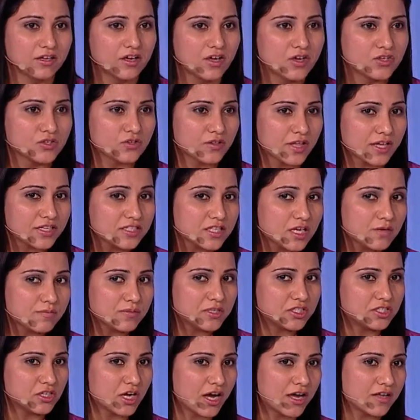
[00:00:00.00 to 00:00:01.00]
So that type of
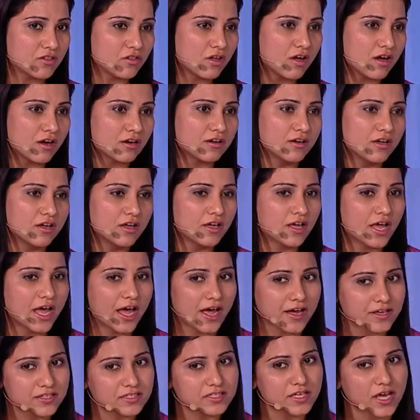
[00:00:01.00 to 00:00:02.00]
dialogue
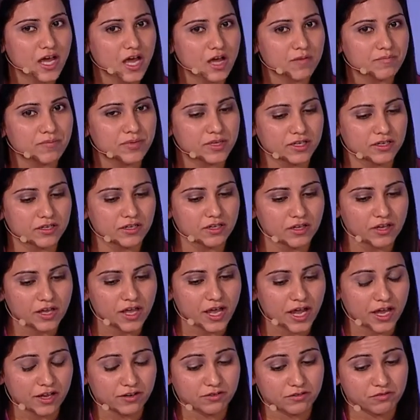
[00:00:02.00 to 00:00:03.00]
has to happen
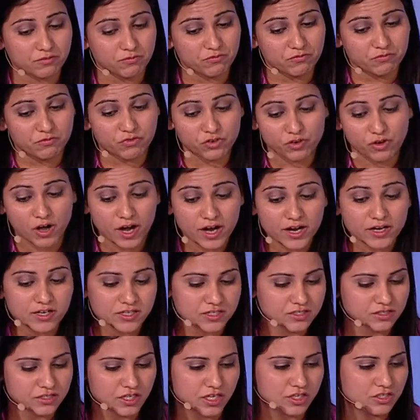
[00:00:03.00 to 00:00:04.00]
at variety
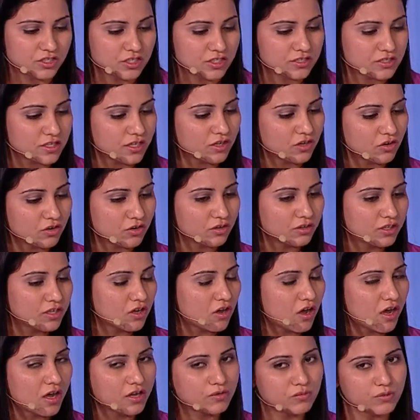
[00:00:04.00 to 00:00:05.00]
stages, like early
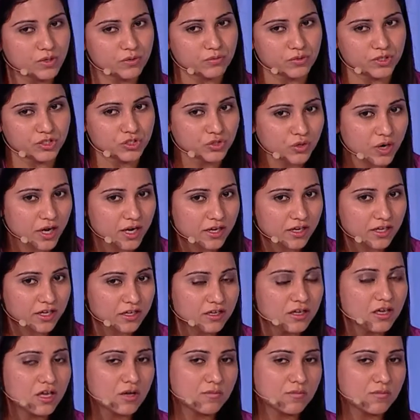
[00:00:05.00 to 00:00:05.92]
on when we're training,